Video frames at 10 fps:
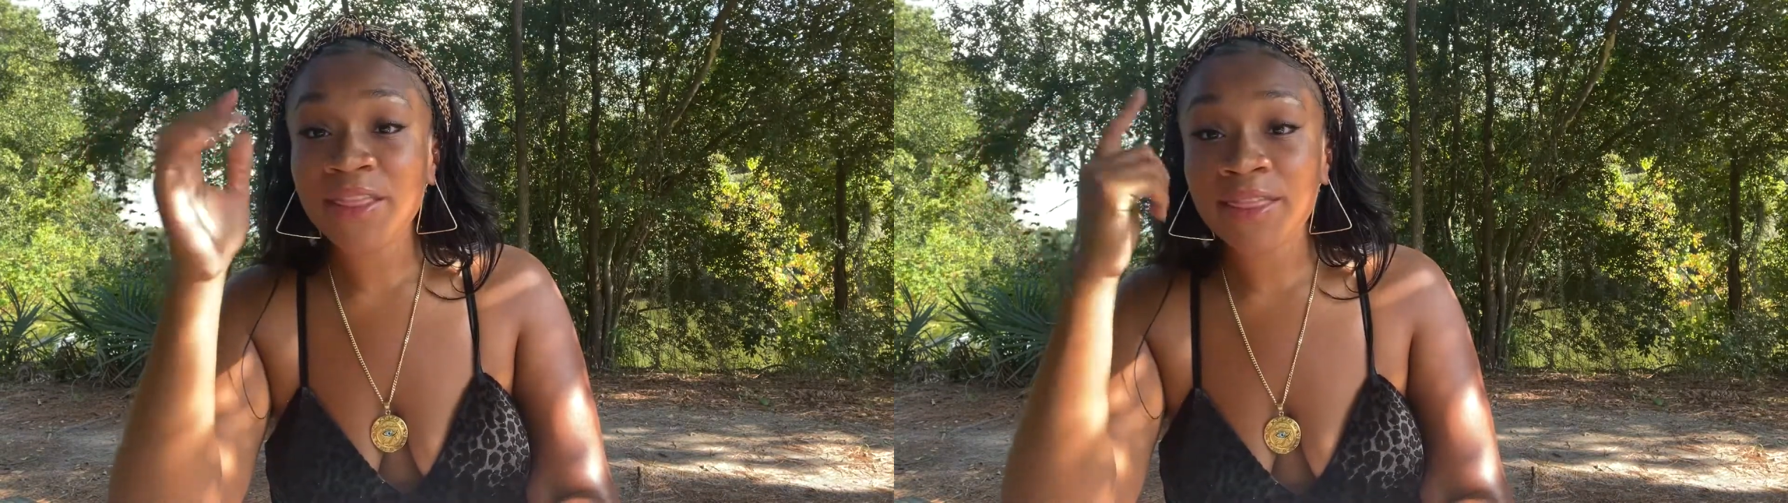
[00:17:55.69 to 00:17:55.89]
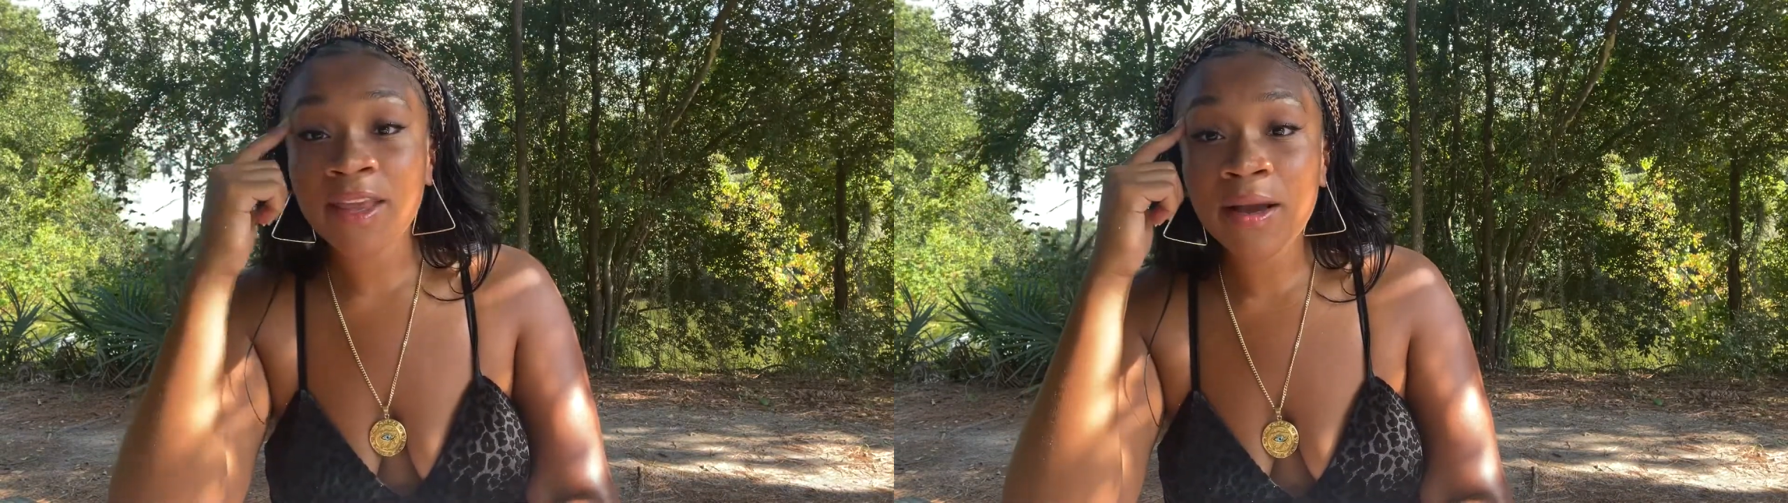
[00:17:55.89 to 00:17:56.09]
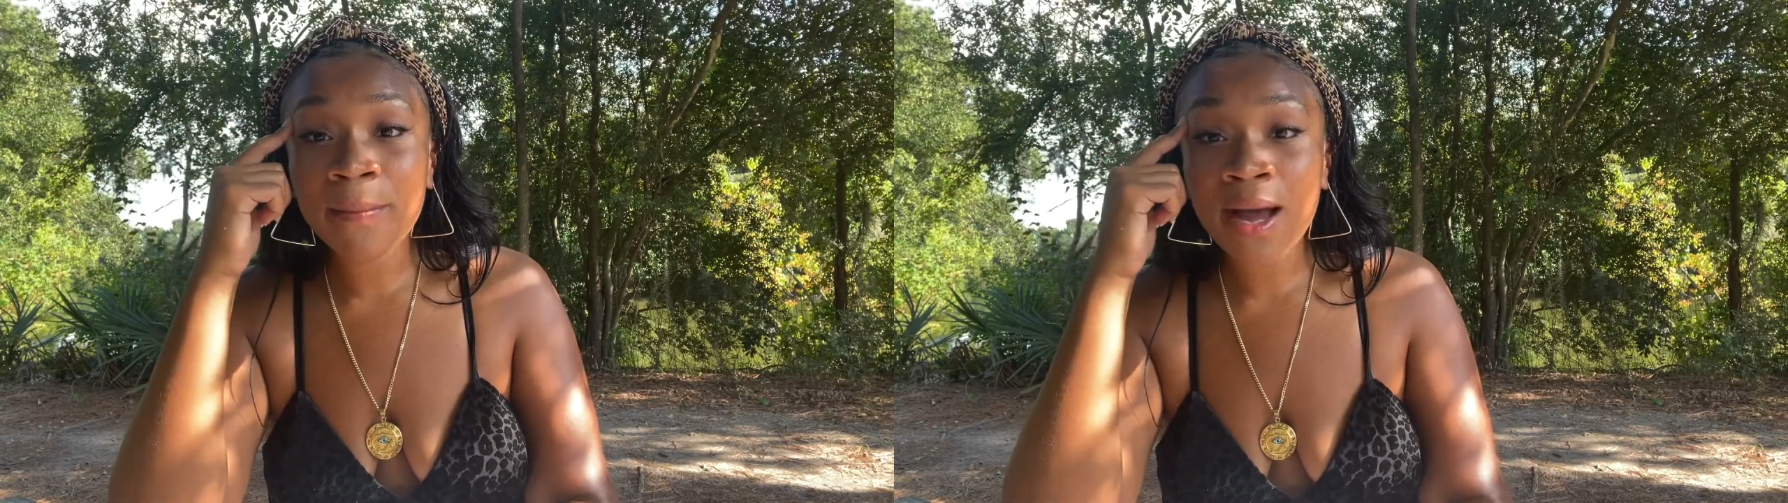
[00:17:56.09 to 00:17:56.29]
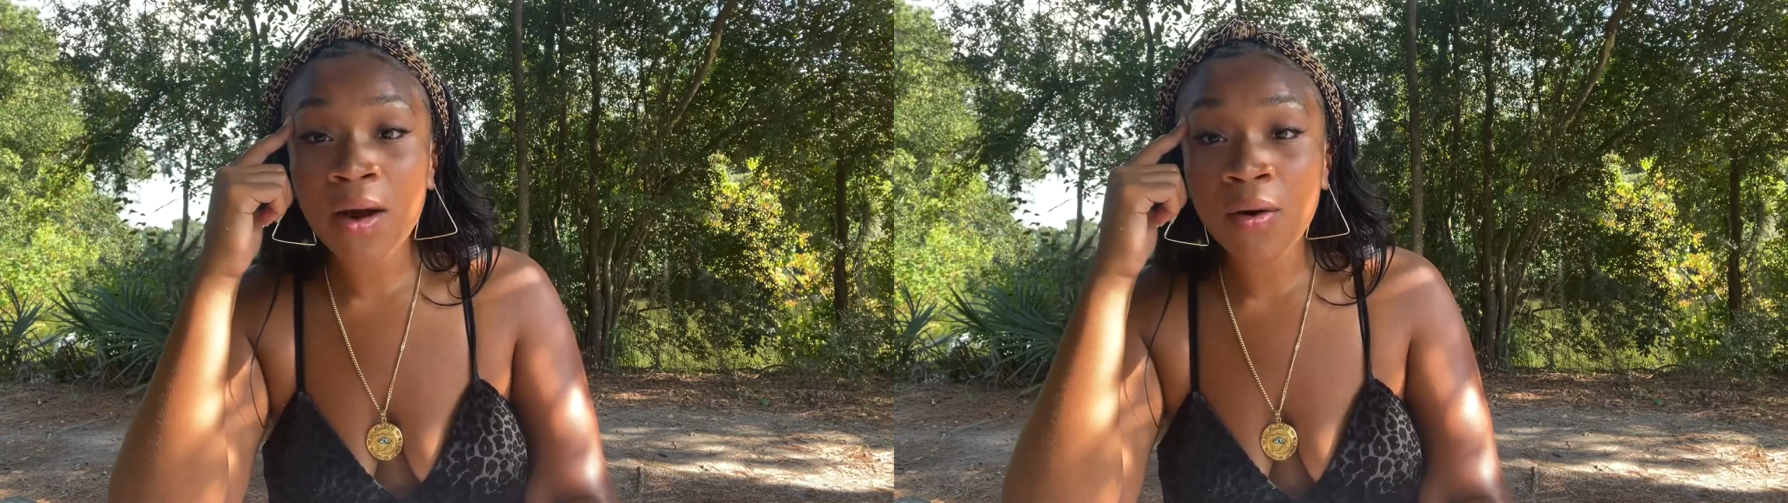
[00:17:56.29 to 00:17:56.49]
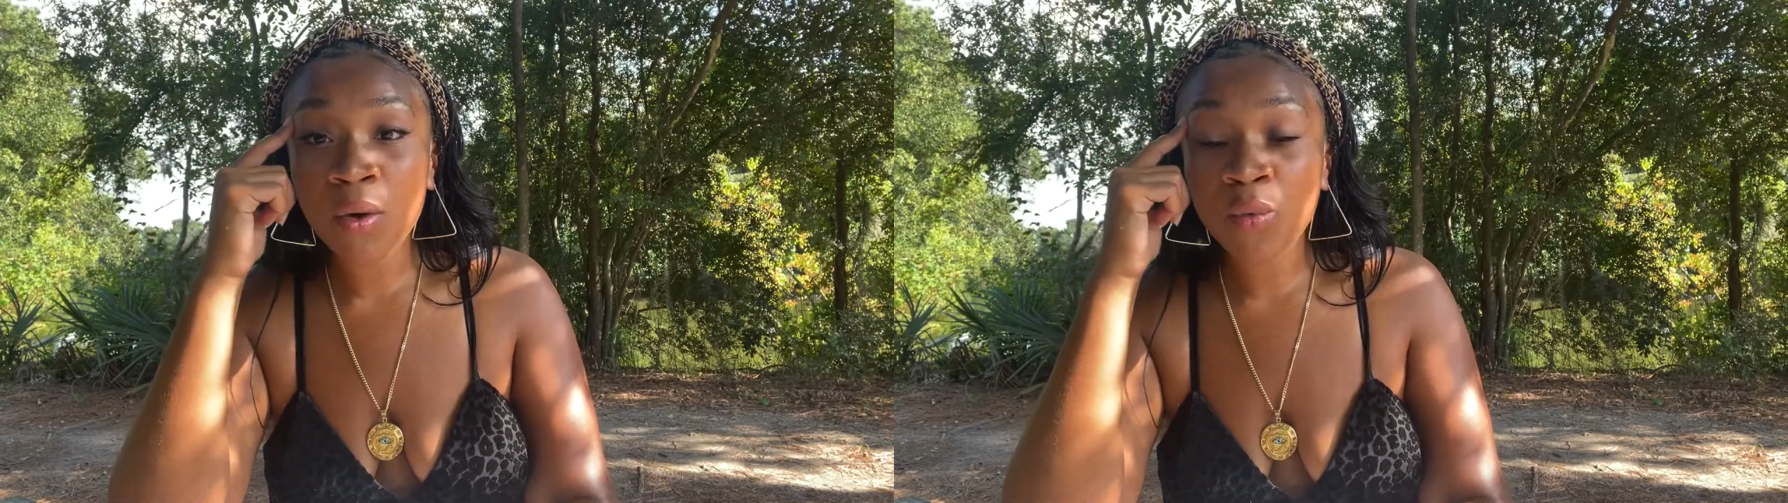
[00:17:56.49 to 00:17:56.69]
Think
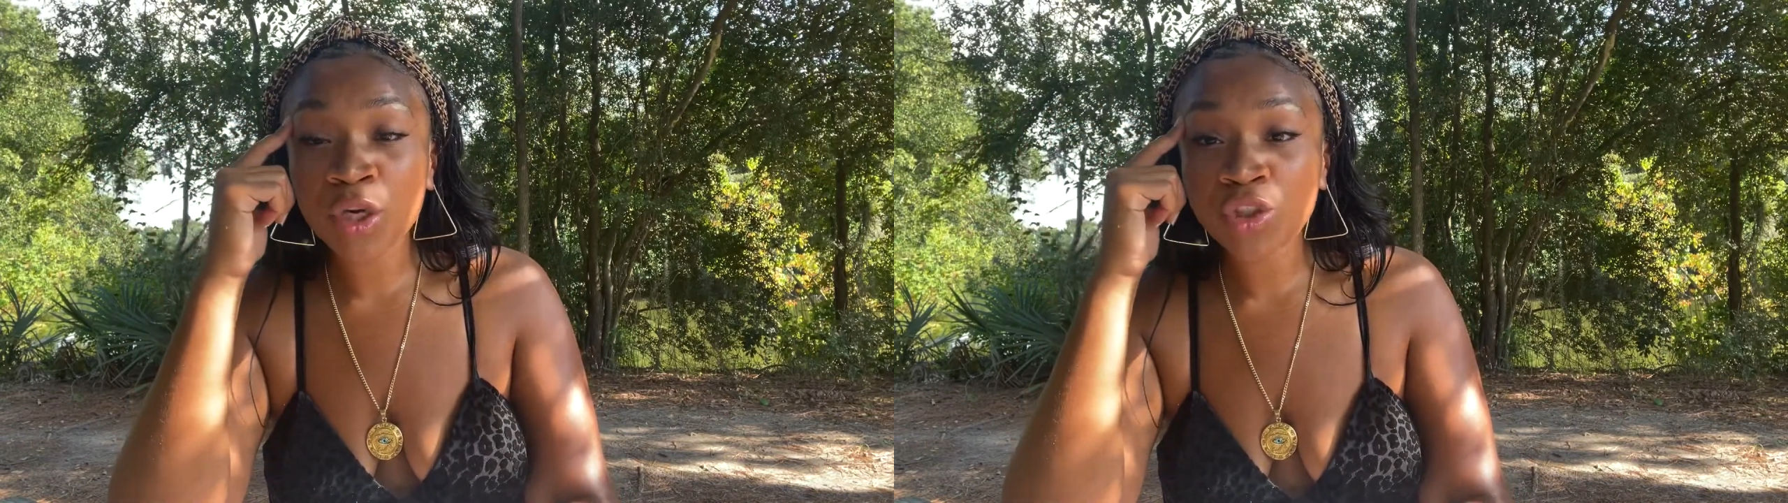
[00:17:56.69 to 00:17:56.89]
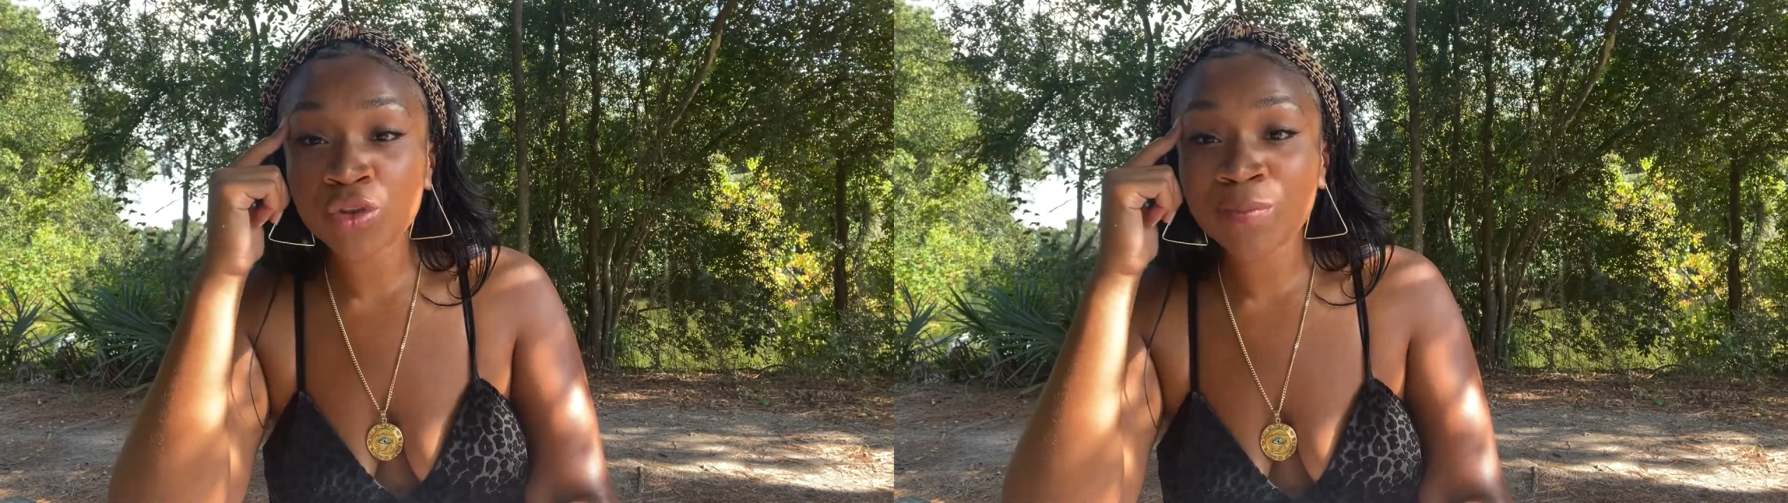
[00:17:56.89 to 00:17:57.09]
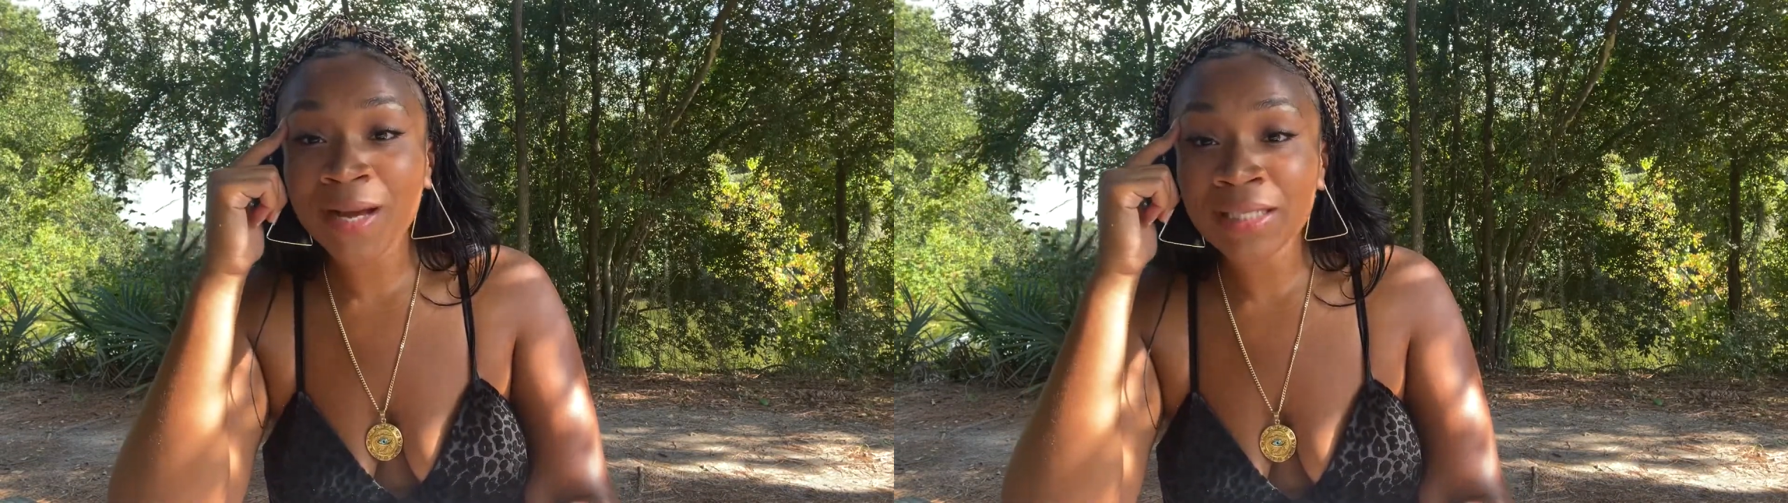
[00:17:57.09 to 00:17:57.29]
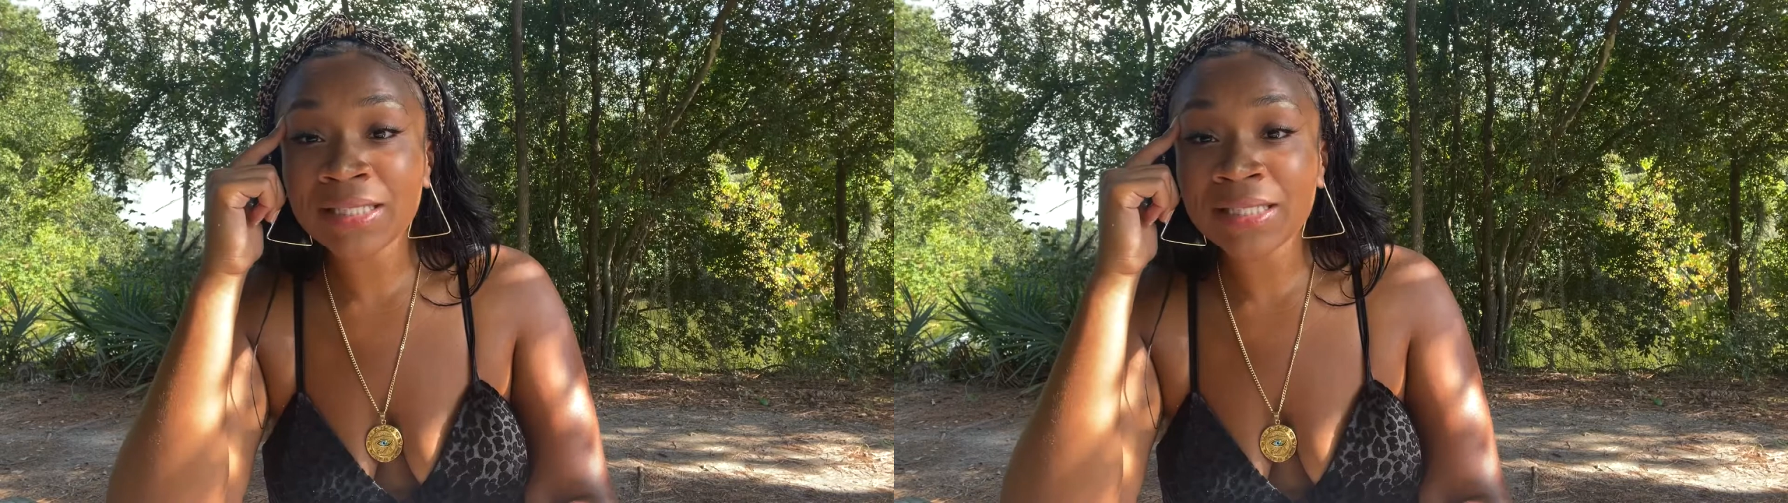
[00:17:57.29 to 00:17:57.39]
about what you're about